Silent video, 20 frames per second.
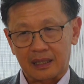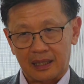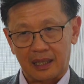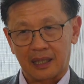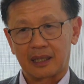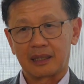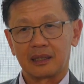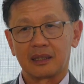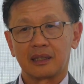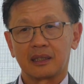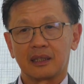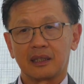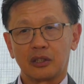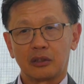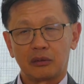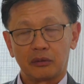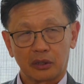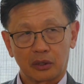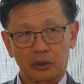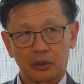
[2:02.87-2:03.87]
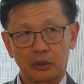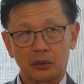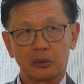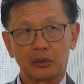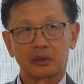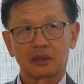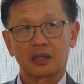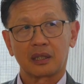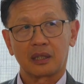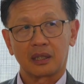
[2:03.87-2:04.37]
can
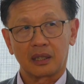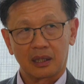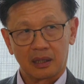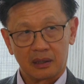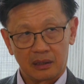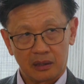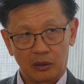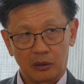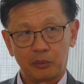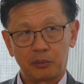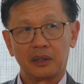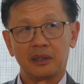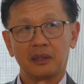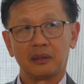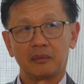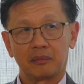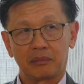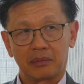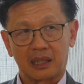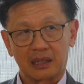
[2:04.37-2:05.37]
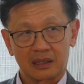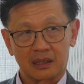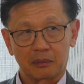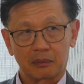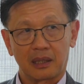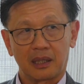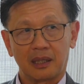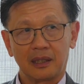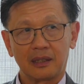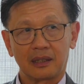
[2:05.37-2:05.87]
recruit an open blood
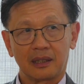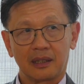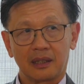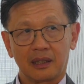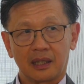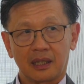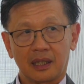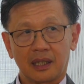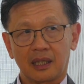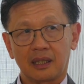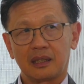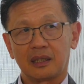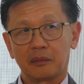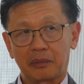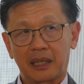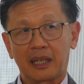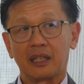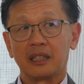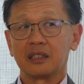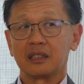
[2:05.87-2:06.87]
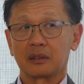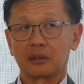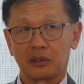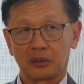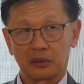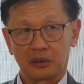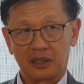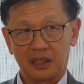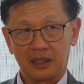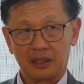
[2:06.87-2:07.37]
supply, and the pain is
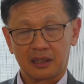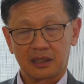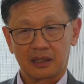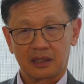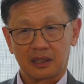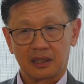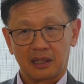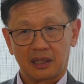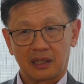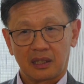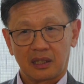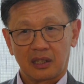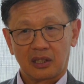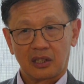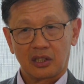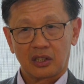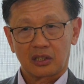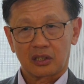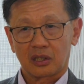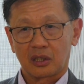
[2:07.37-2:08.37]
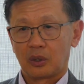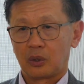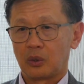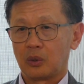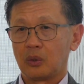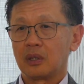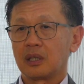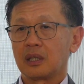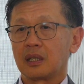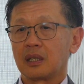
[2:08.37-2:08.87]
going to ease.
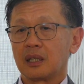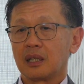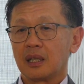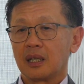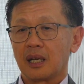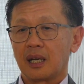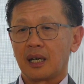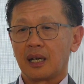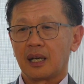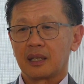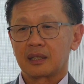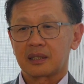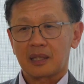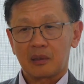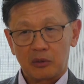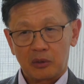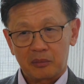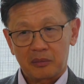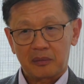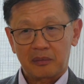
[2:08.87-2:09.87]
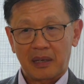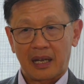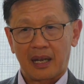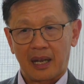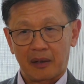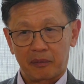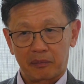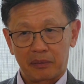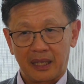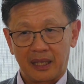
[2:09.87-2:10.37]
So some women
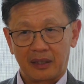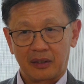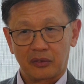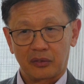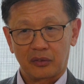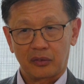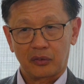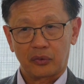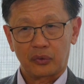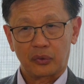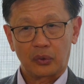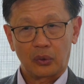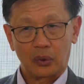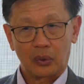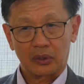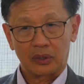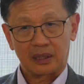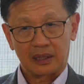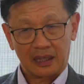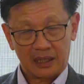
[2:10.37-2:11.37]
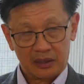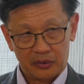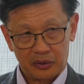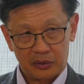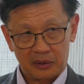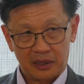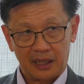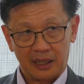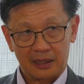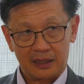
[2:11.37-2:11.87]
might have pain for the next
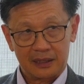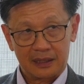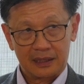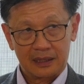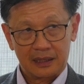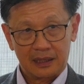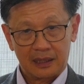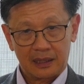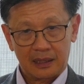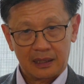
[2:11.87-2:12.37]
few days.